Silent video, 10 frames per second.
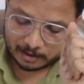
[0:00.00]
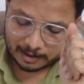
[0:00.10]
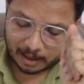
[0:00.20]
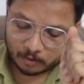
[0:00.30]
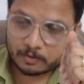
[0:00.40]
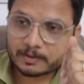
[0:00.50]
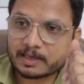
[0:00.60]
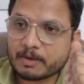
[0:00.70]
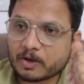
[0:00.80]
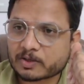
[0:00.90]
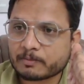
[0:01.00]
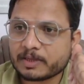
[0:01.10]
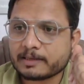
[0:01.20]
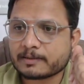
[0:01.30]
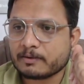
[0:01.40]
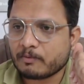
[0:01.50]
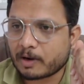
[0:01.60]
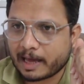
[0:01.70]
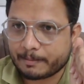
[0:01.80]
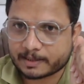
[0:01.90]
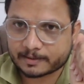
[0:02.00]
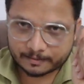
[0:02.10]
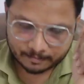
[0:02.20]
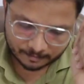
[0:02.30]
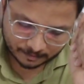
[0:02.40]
Now see, because of this what happens?